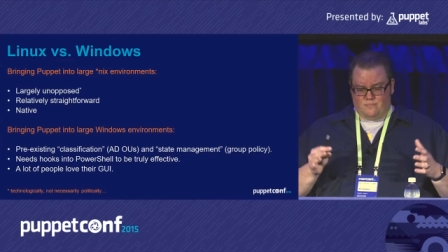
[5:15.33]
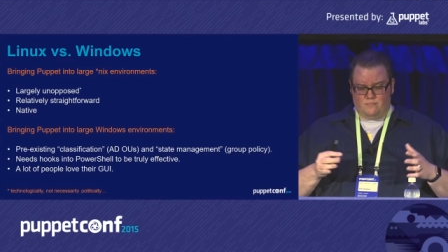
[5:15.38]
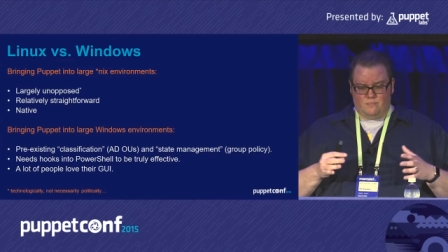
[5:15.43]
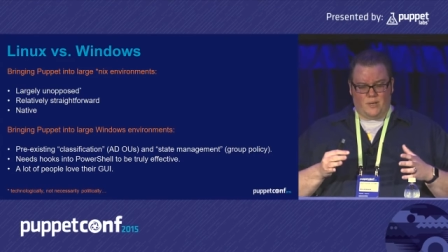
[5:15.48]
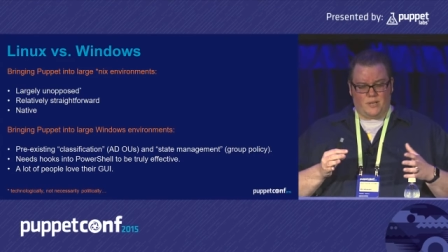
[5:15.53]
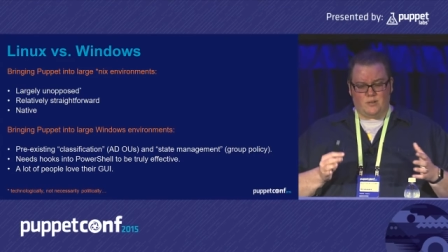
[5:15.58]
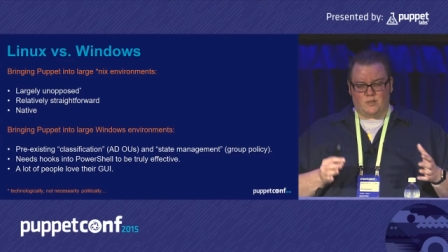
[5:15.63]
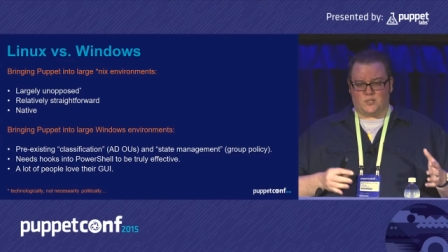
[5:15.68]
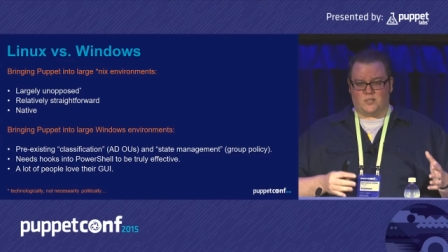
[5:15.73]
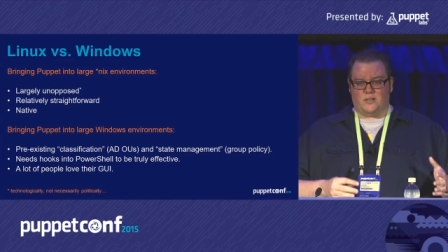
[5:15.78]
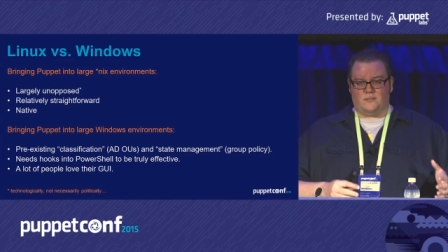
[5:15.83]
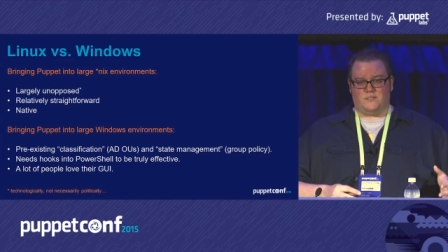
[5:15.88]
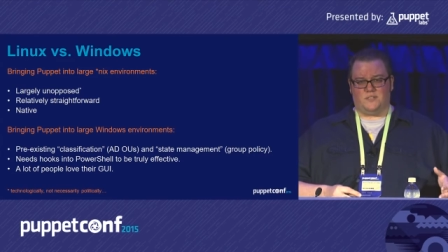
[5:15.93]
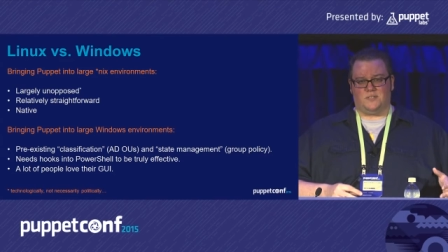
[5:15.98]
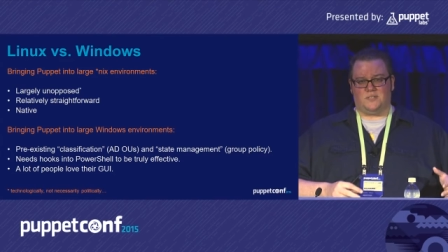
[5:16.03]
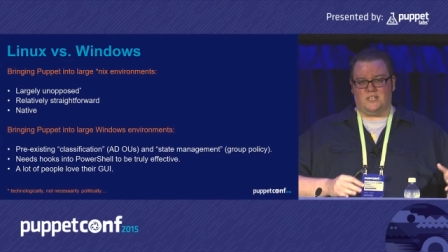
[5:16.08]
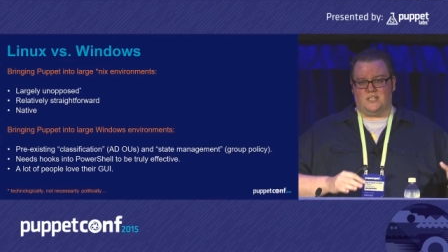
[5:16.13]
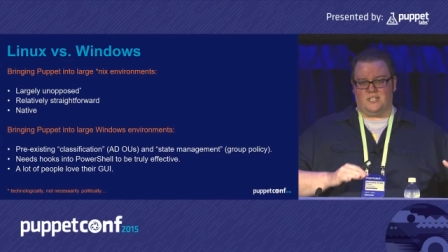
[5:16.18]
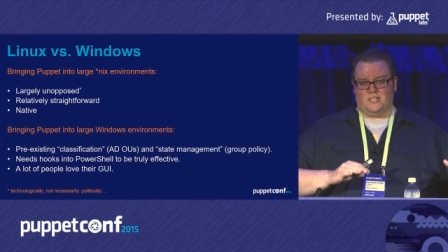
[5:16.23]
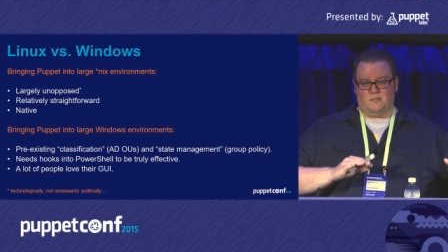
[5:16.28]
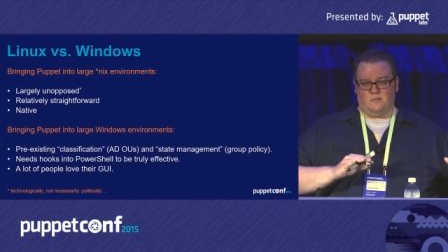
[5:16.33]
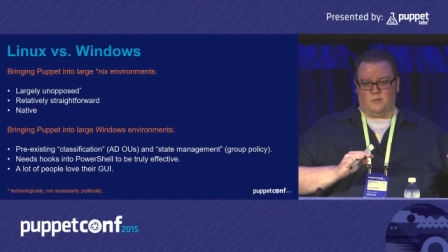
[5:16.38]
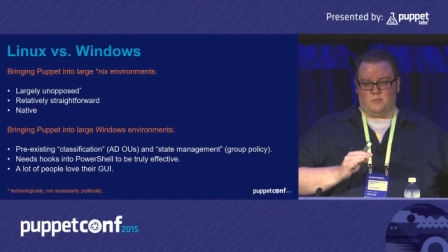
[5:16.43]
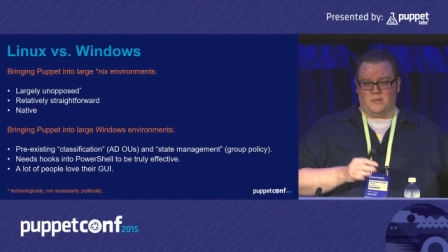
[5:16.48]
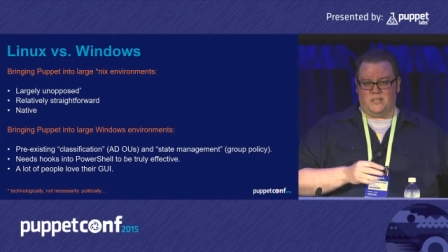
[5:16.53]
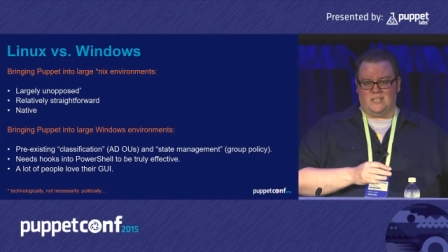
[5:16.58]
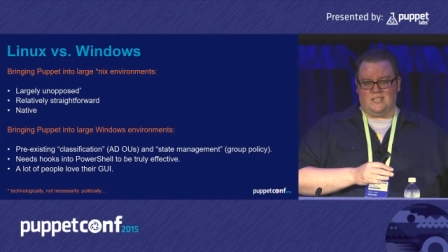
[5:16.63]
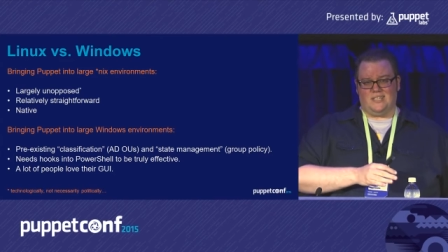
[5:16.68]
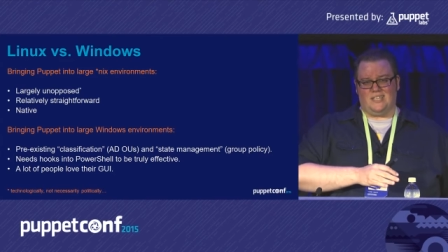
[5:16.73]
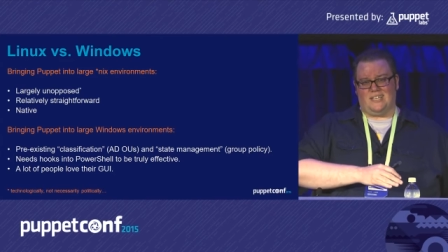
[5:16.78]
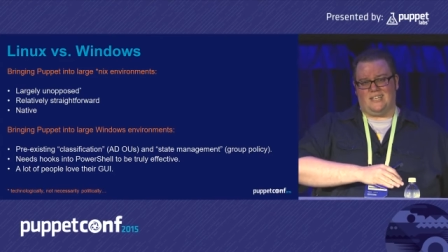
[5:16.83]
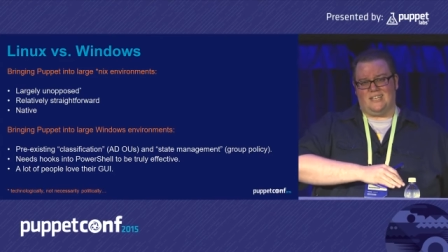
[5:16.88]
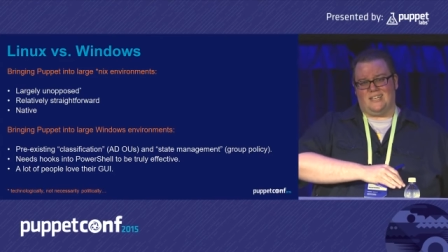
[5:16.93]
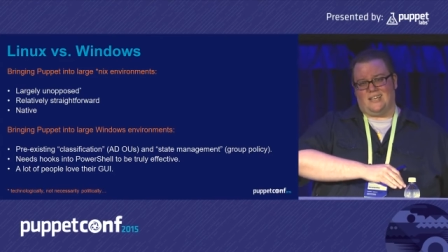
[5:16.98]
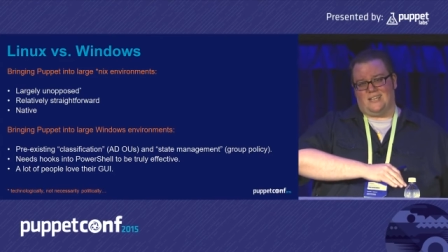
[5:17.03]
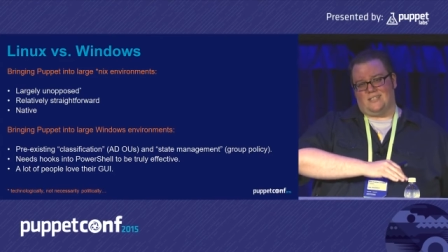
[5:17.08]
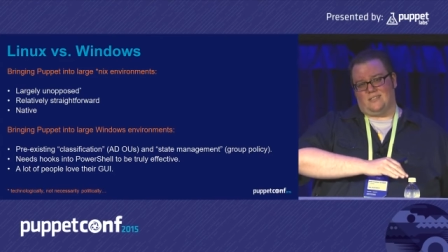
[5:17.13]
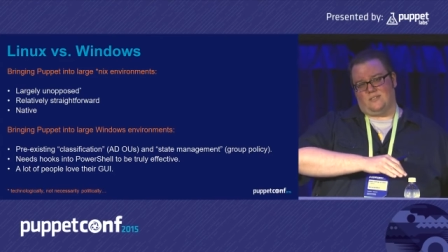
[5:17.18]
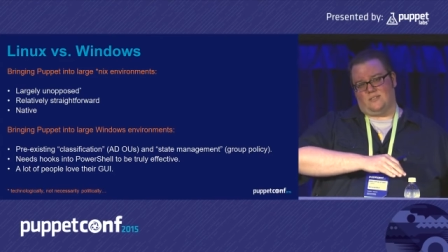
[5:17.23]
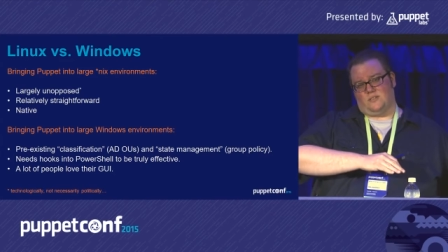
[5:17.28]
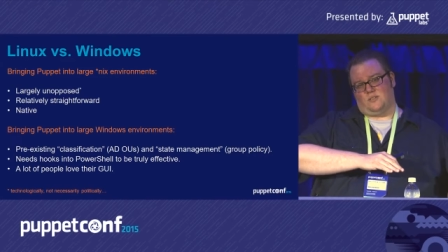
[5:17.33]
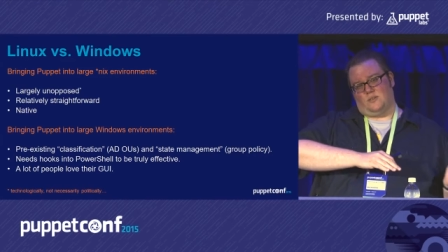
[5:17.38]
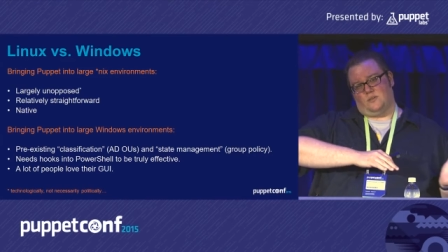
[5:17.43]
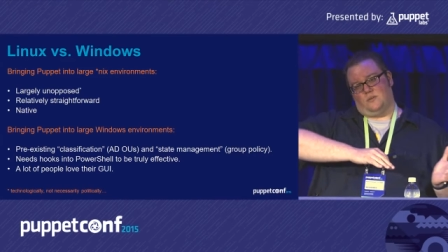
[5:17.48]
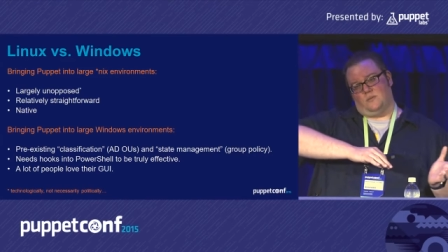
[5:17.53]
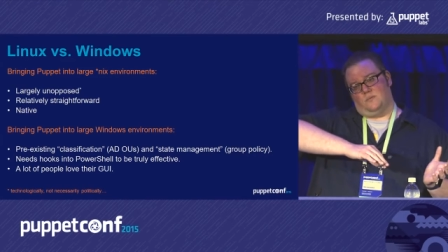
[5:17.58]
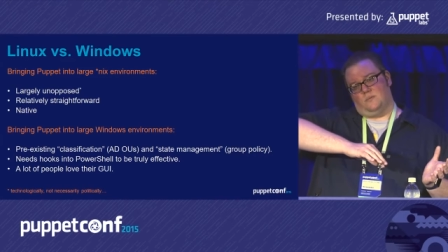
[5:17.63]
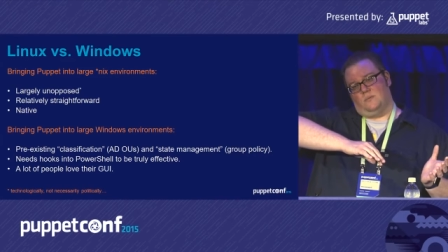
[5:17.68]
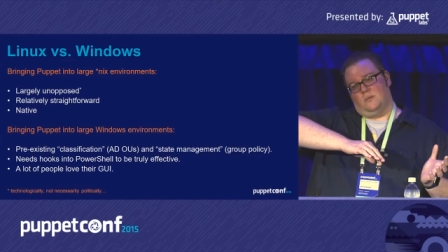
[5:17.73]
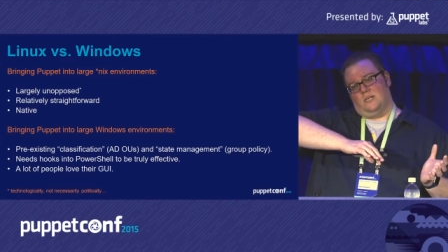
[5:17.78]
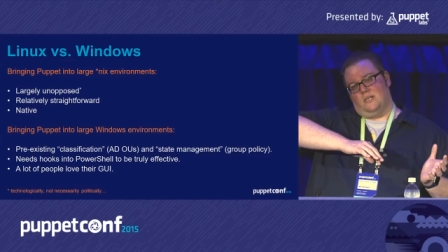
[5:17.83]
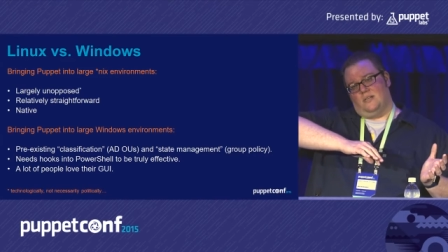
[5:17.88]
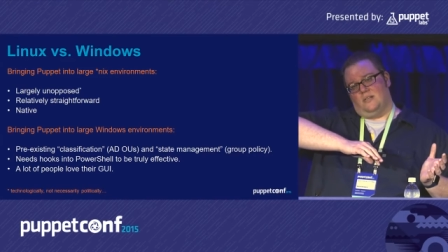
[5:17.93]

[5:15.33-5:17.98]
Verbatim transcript: Microsoft is getting repeatedly not so